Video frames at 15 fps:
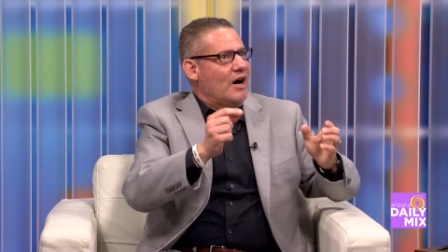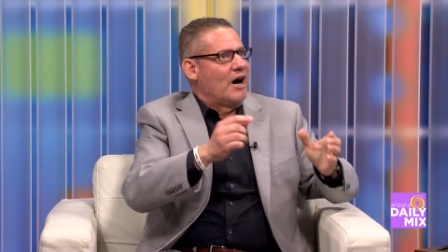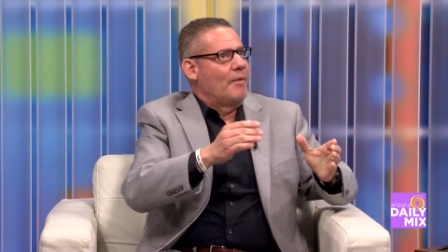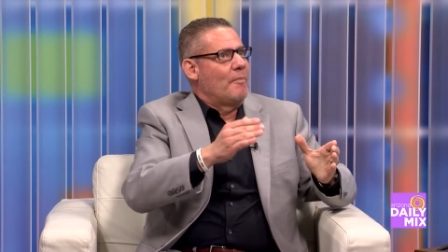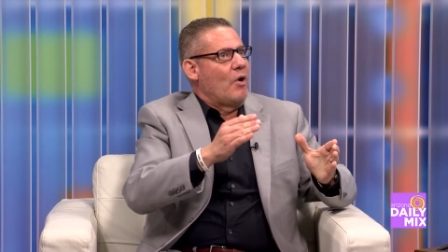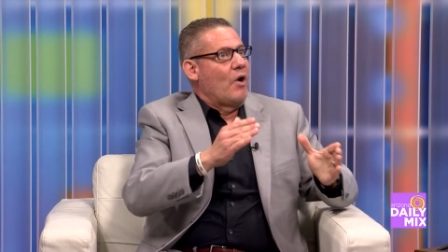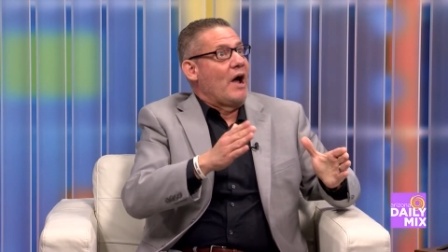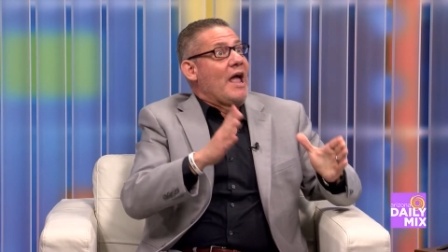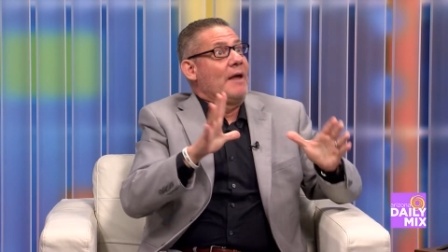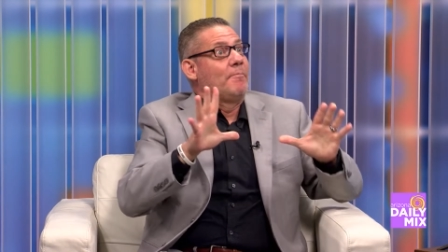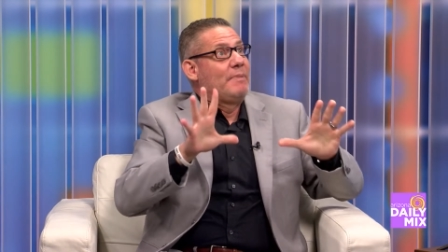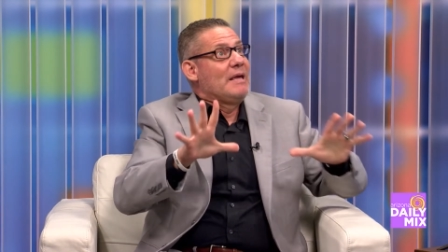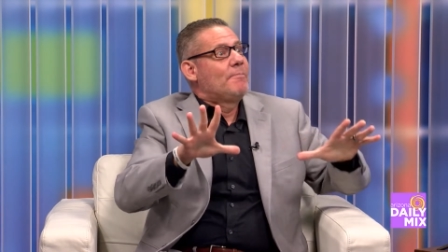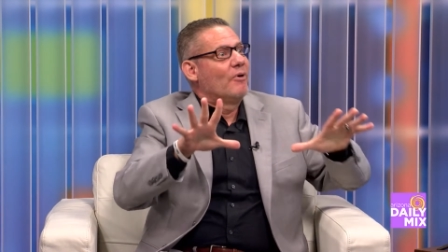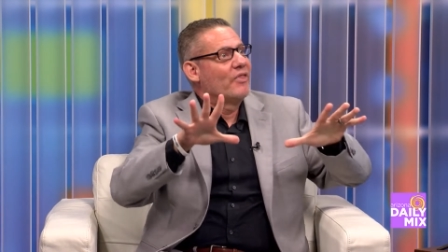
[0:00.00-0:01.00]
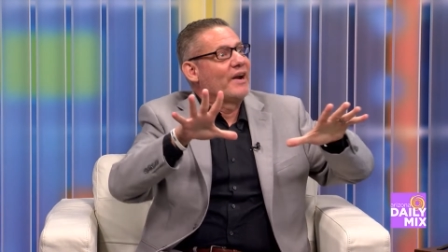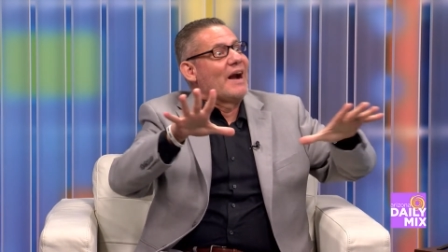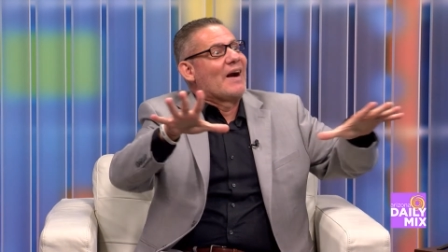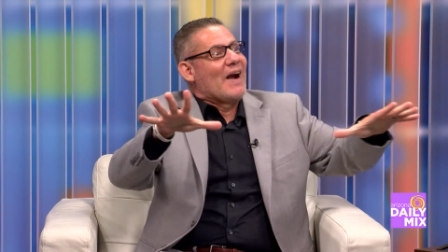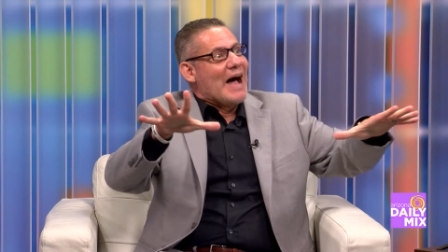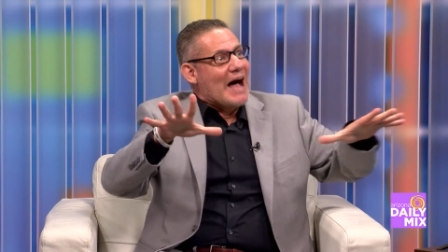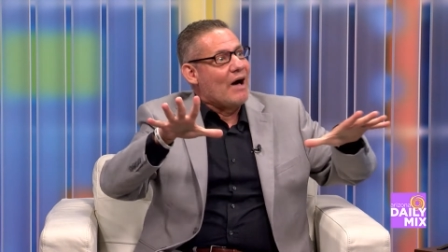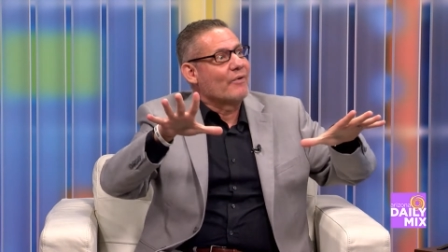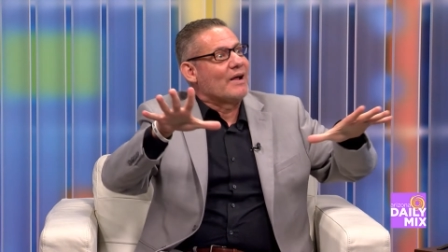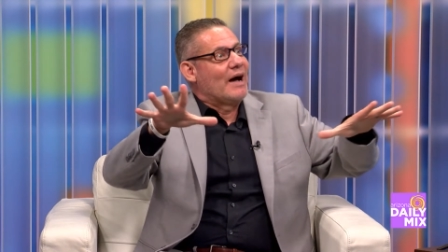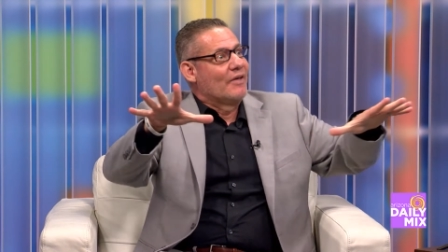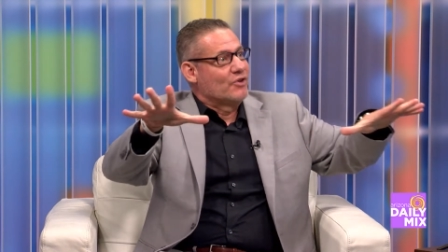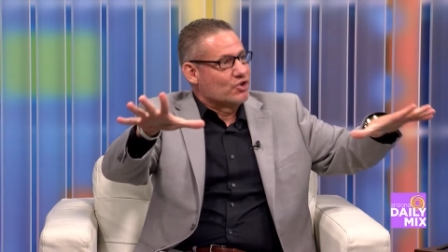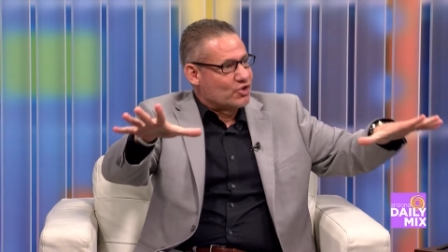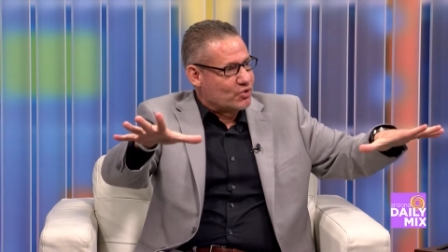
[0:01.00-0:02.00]
um, and people that are
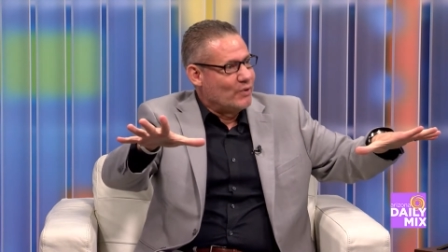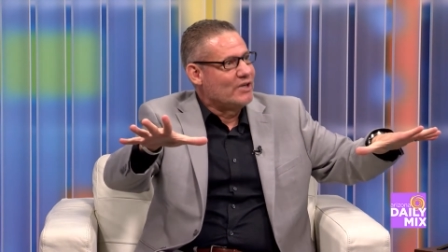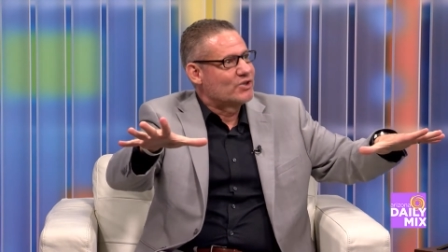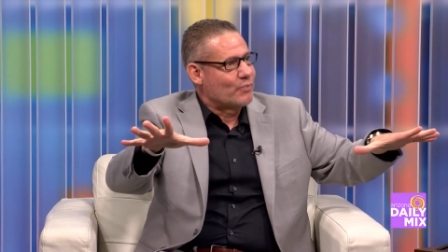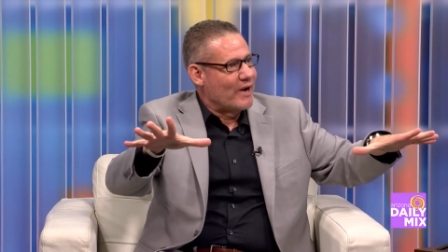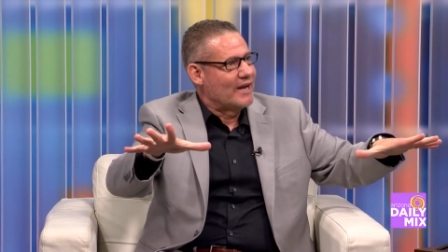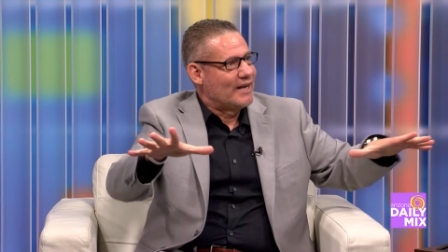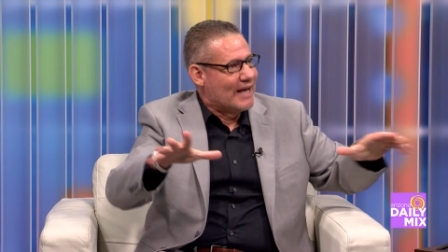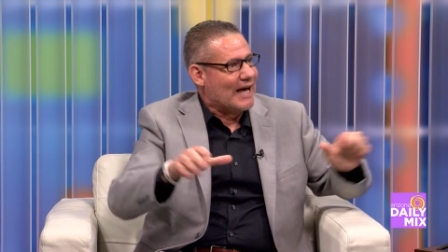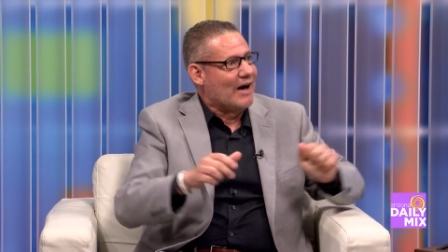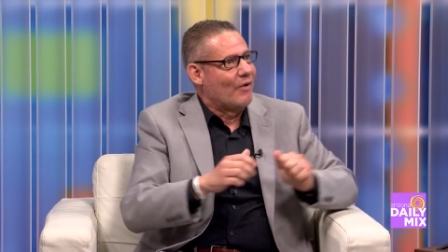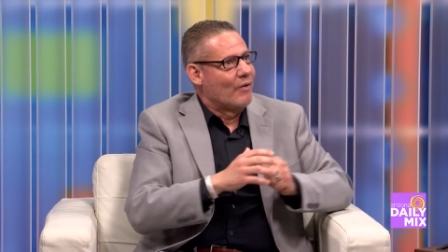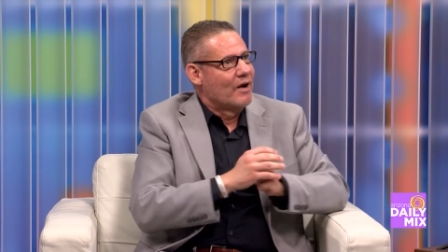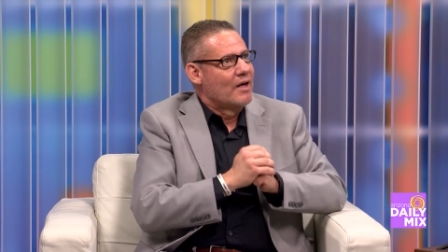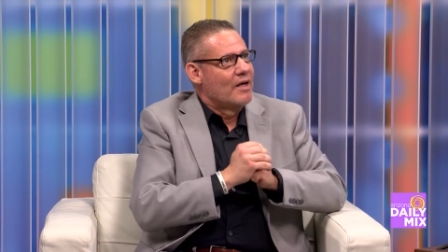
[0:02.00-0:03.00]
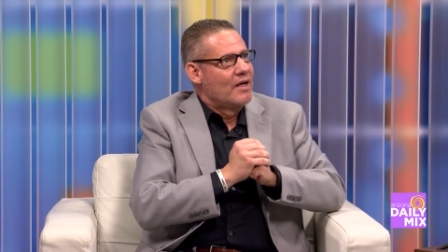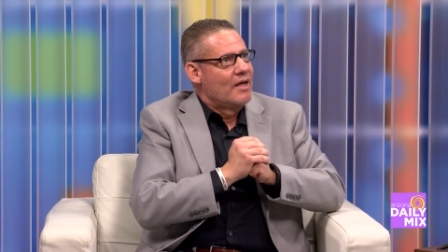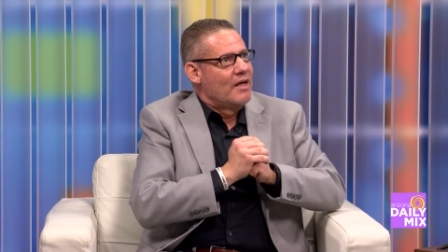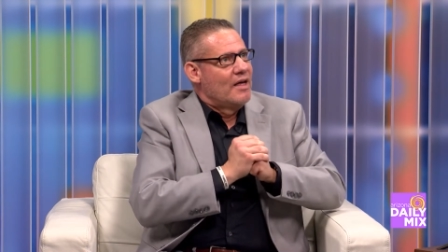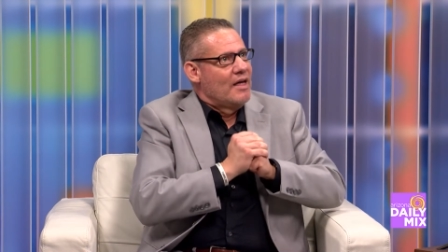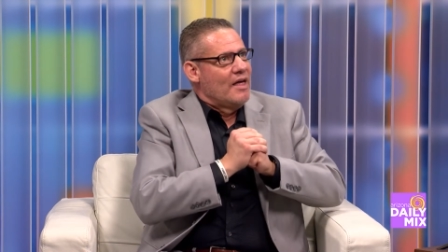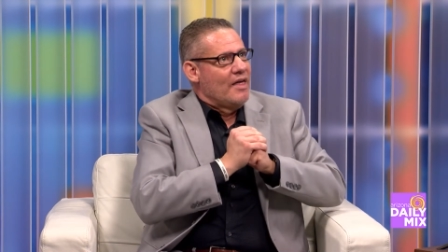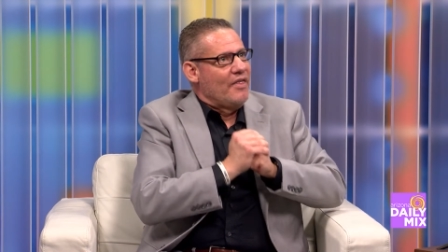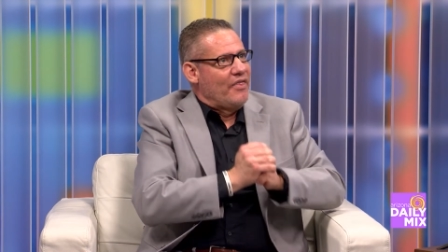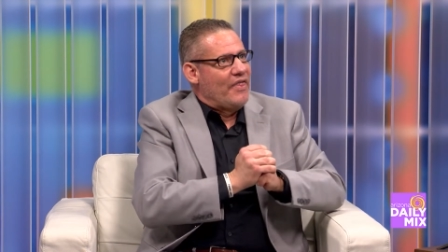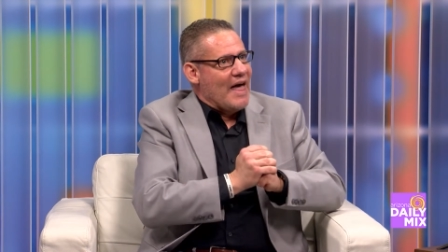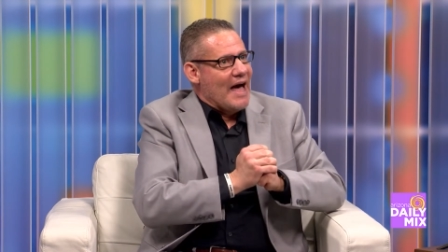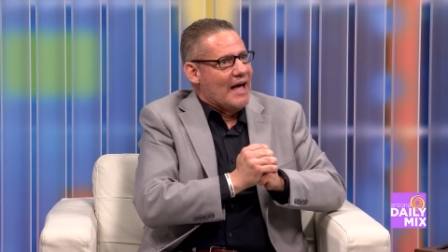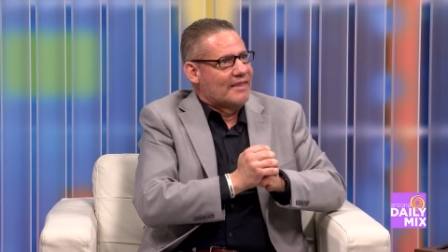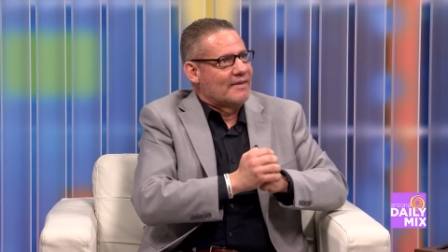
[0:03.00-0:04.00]
out on the streets right now
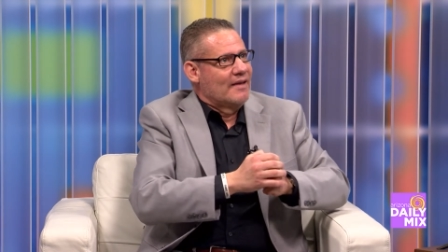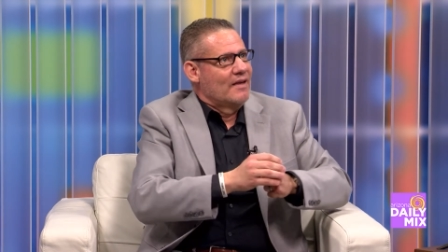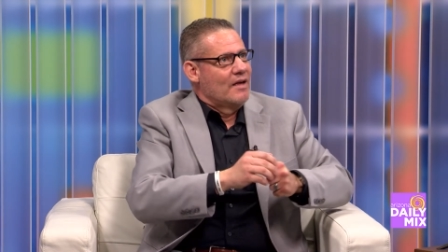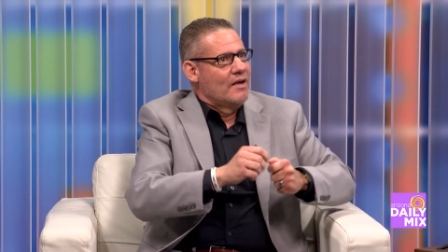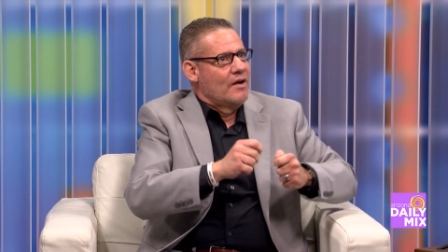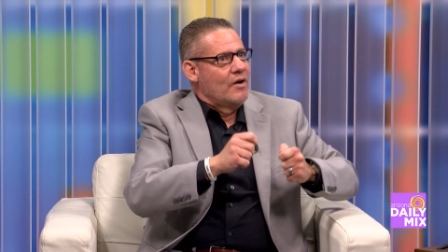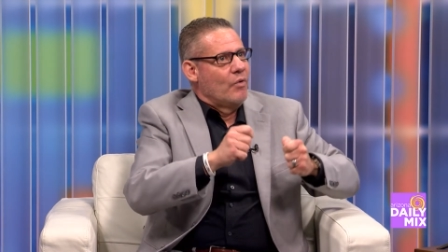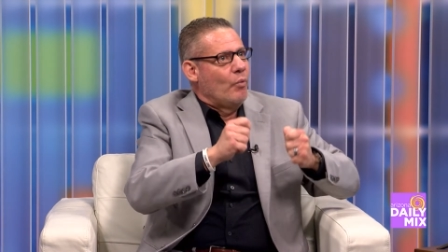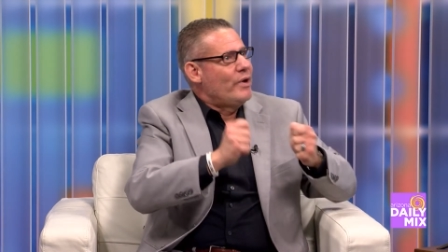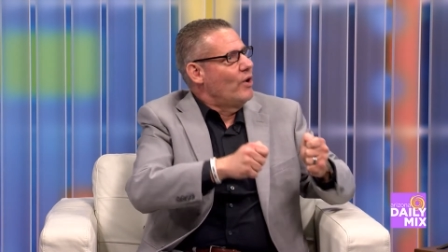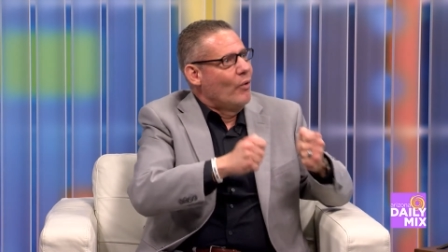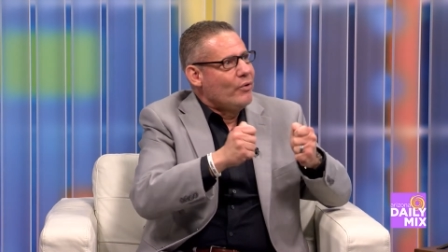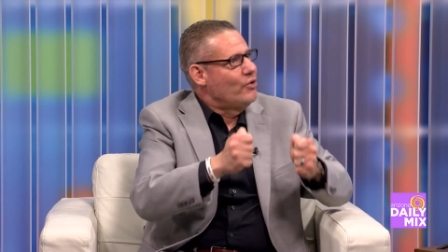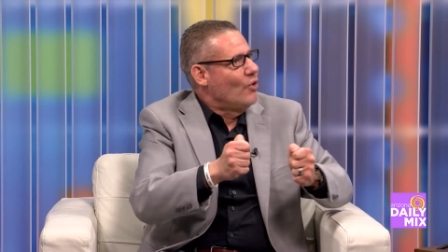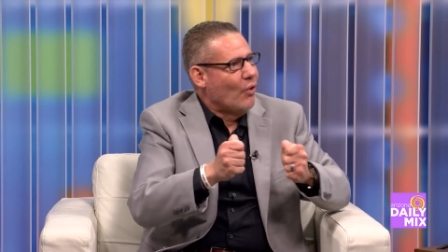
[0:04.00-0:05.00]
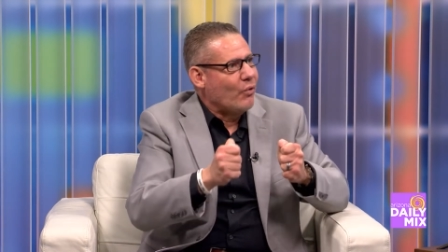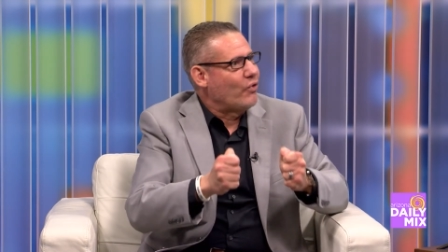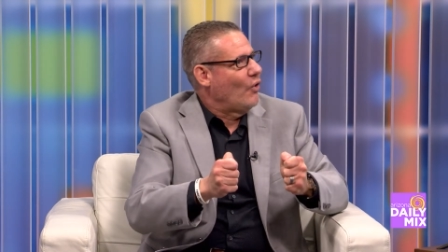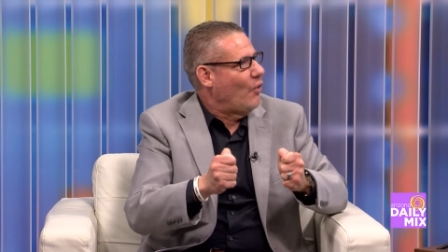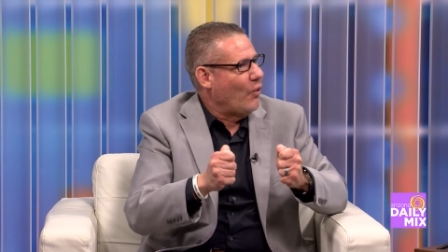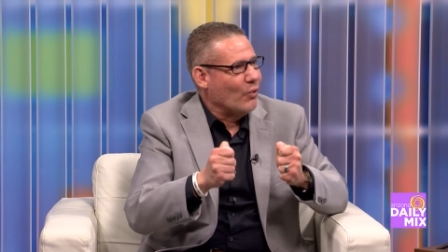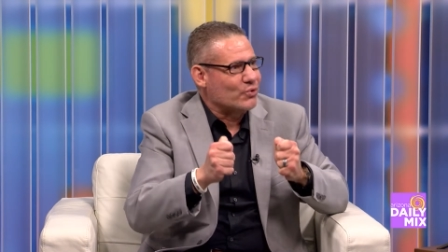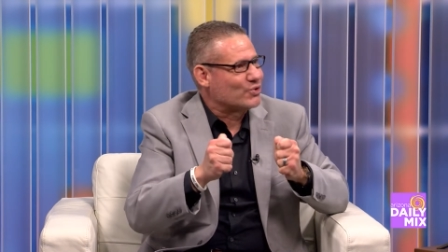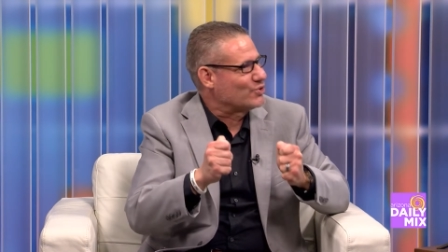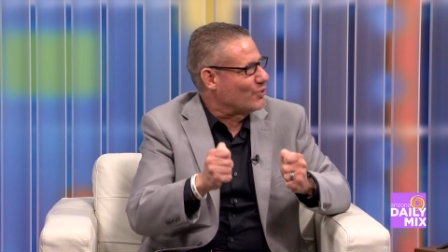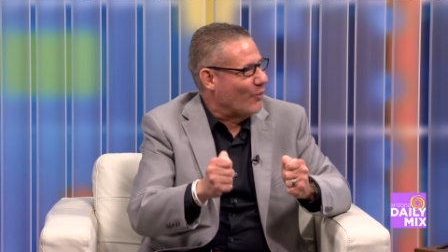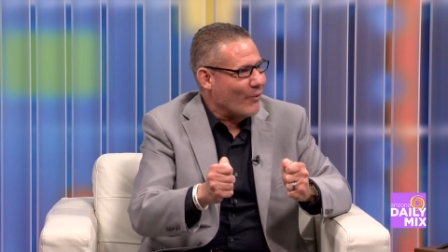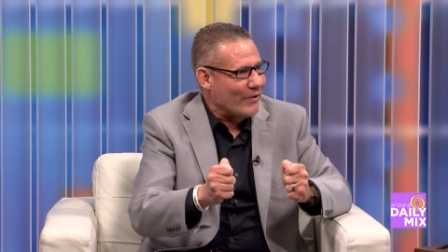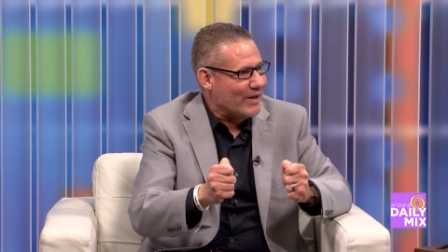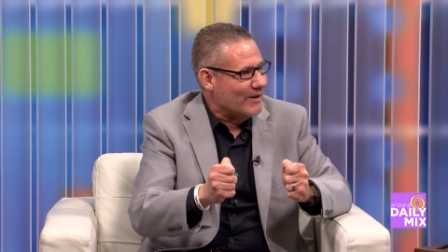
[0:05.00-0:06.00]
that we don't know the whole
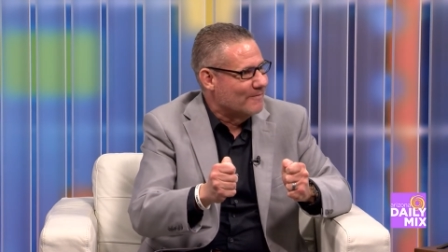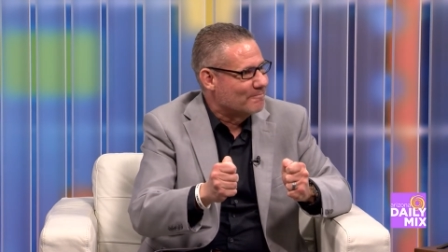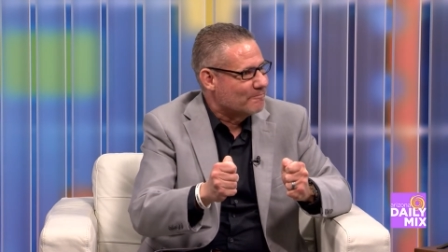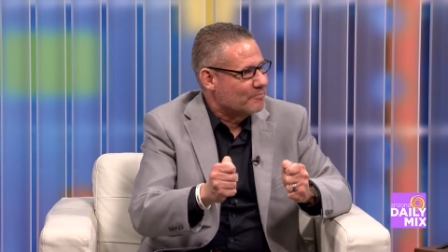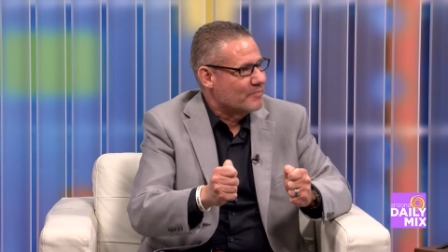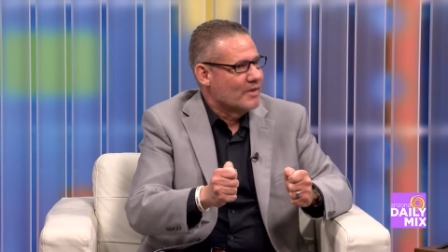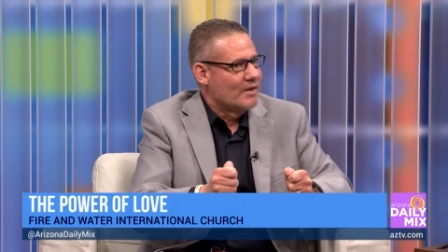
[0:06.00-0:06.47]
story.